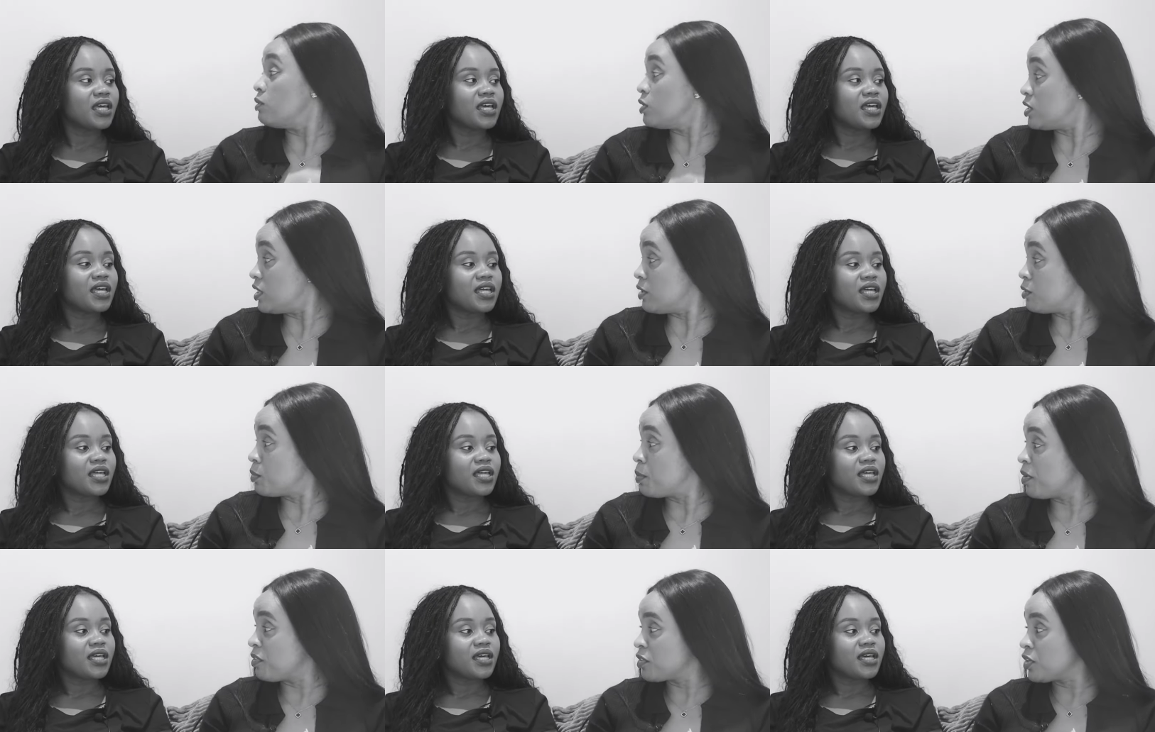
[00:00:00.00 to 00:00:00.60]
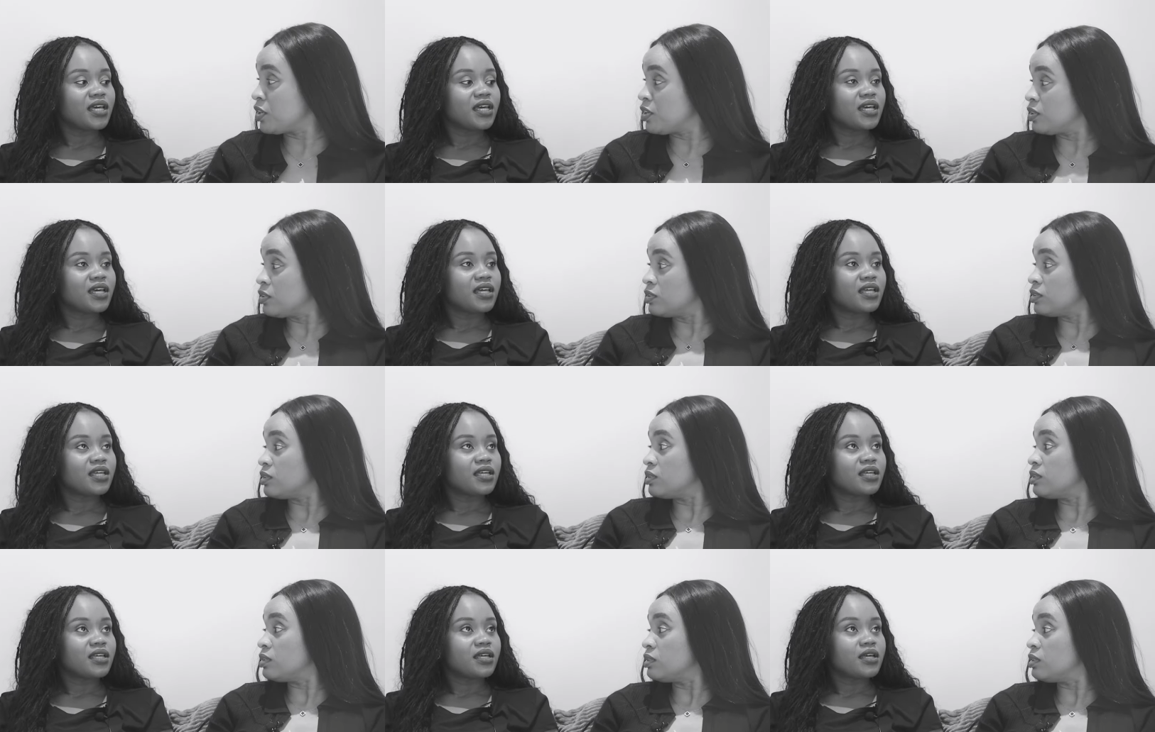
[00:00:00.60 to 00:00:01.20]
Speaker 1: was it a group of
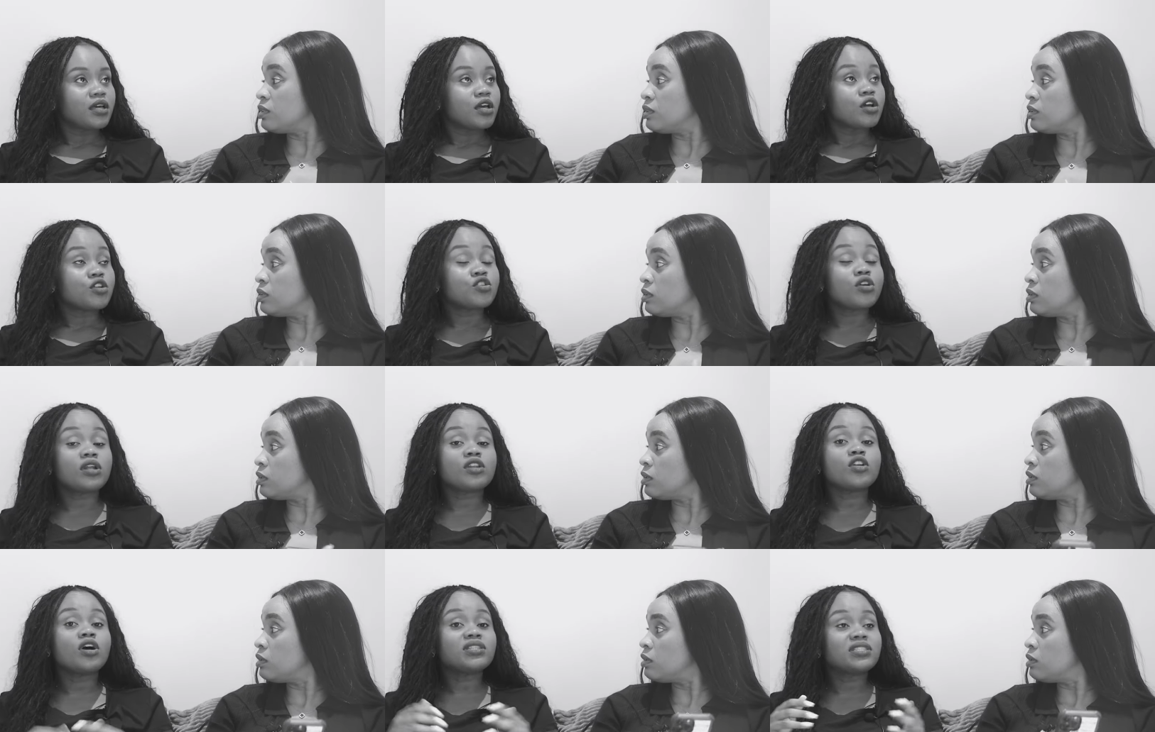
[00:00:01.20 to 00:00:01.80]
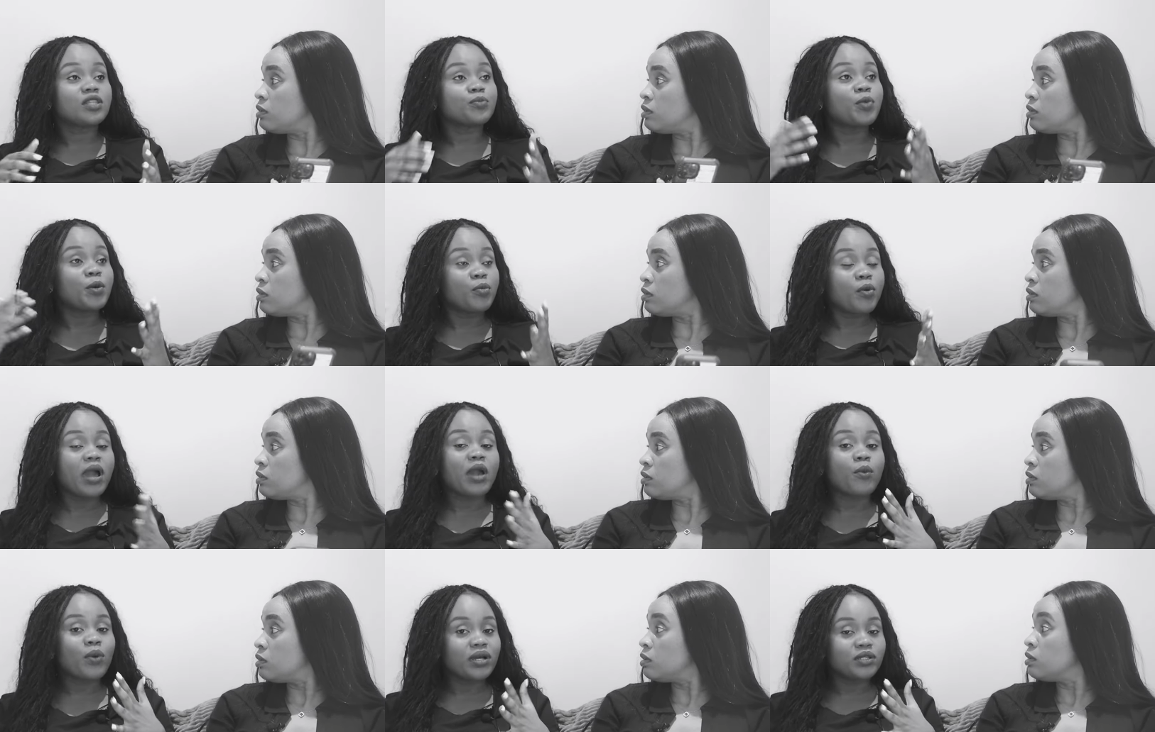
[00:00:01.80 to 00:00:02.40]
girls? Not not the people
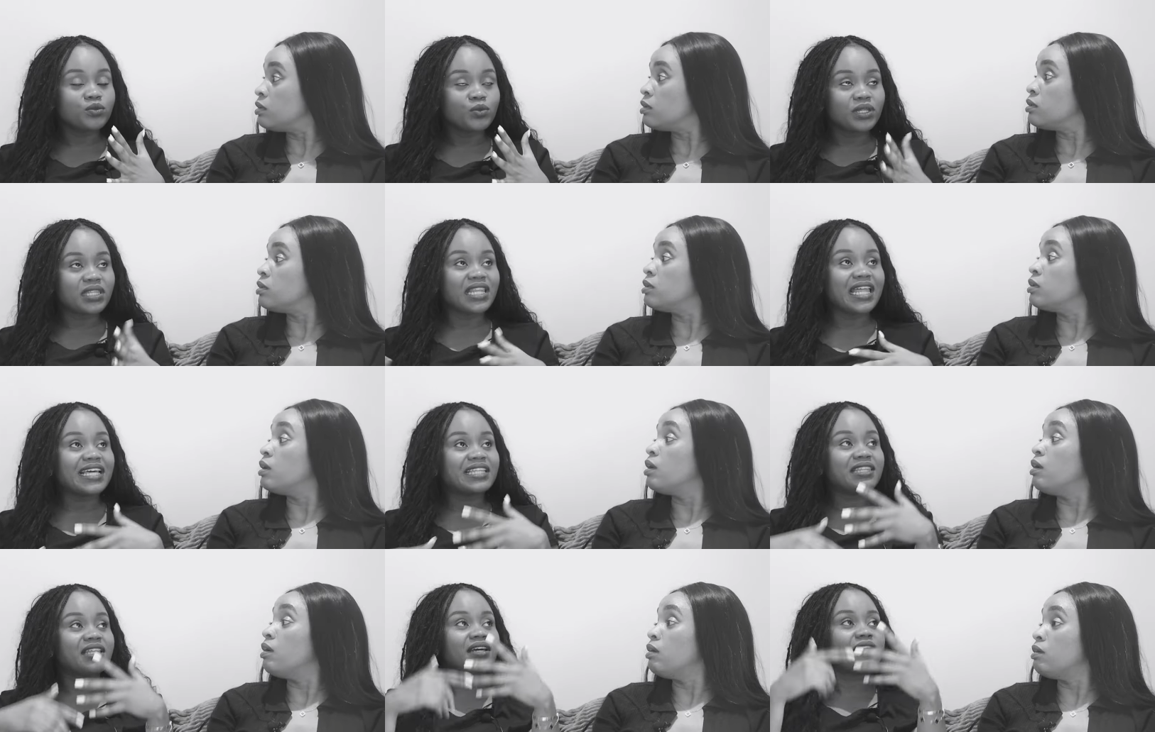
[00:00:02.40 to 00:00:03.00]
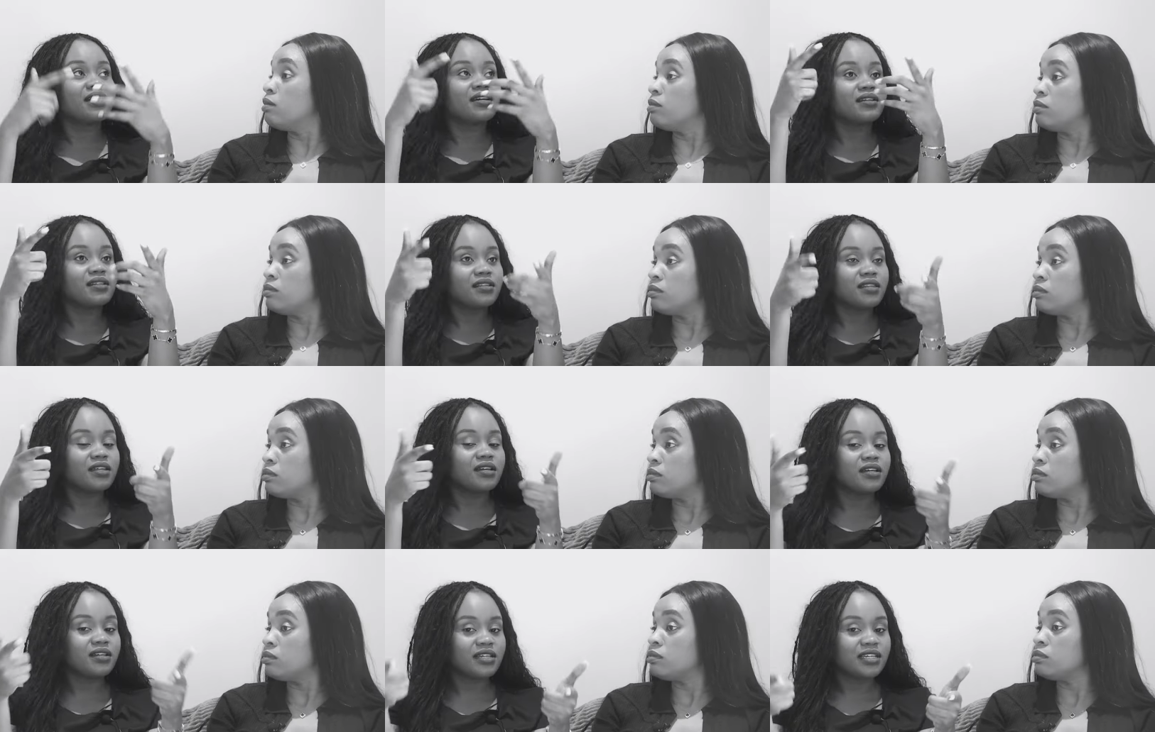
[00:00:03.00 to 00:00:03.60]
I went with, like the oh.
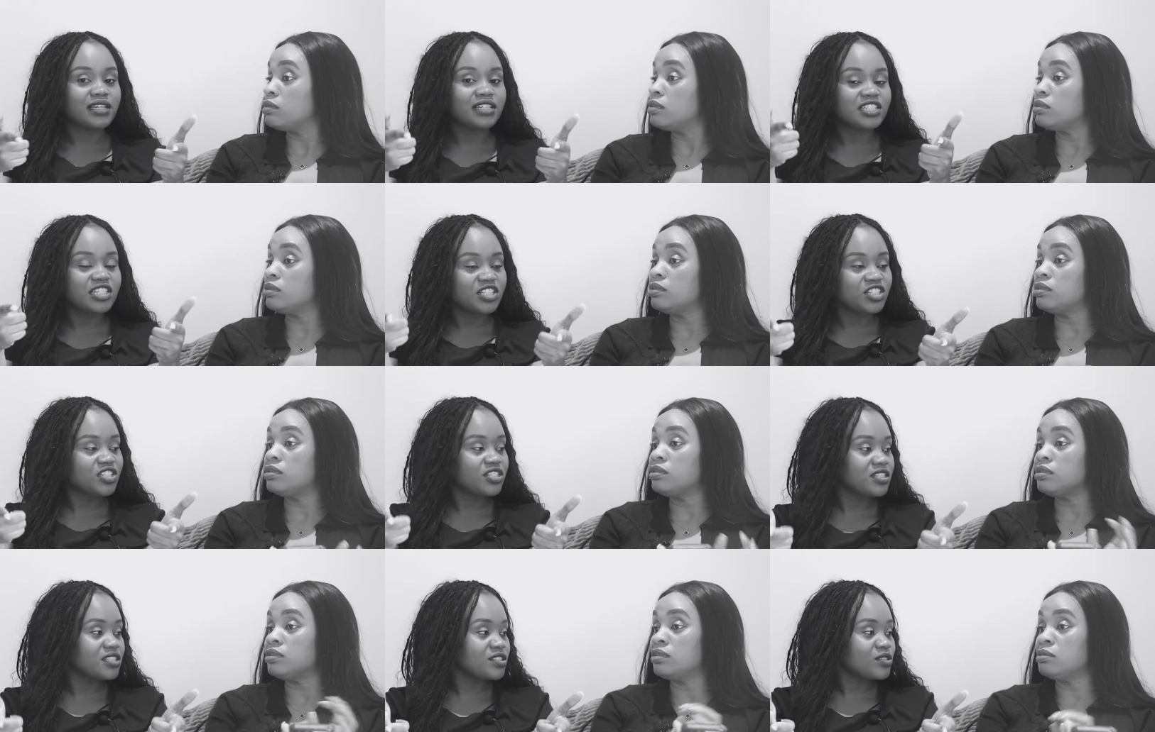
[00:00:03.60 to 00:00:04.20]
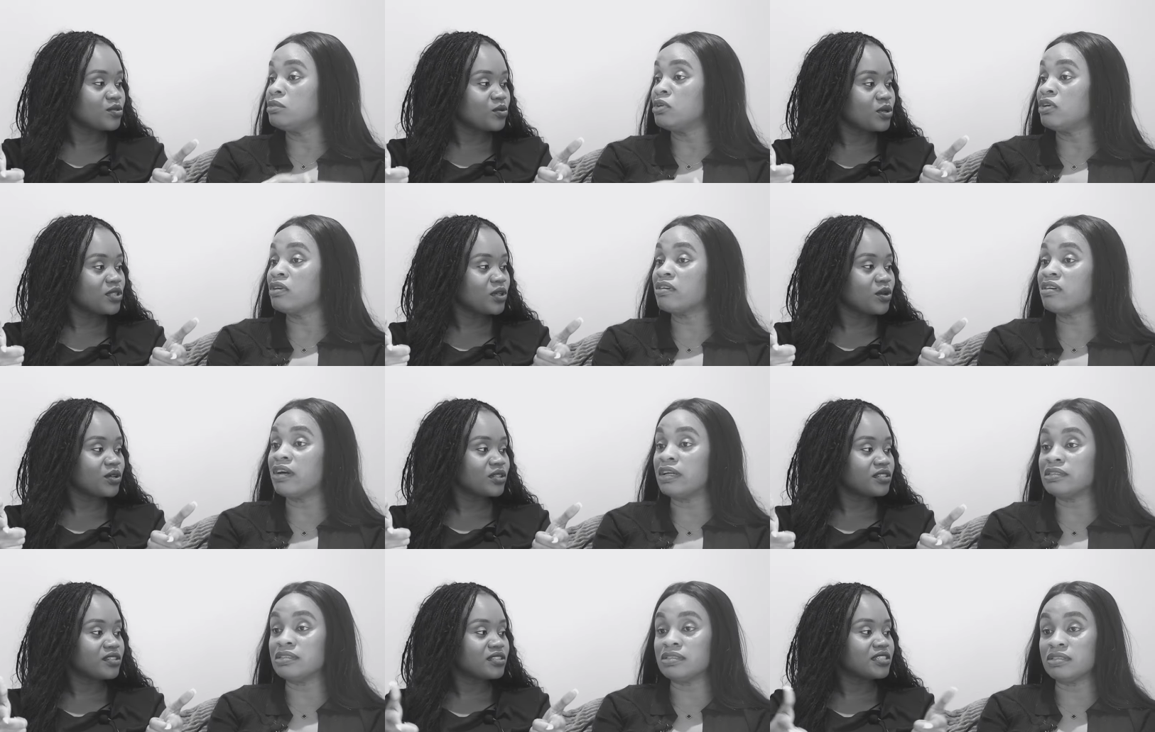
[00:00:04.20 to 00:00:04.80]
the indigents. The
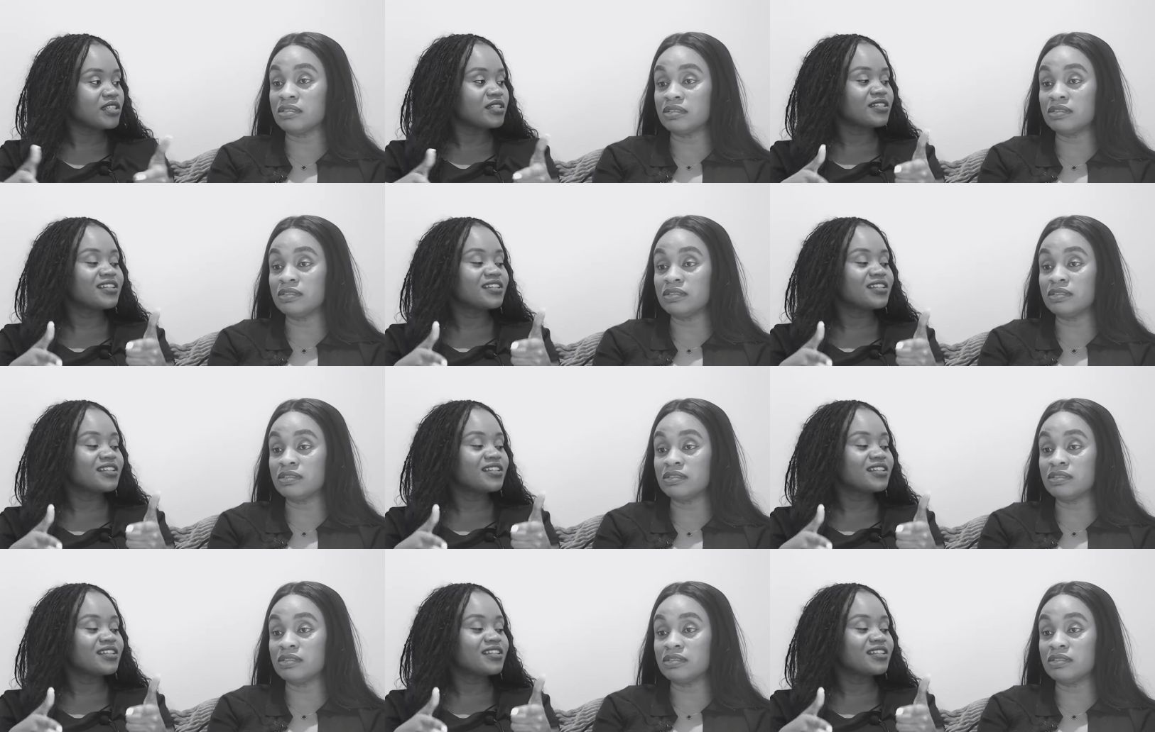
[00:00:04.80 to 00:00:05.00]
Moroccans.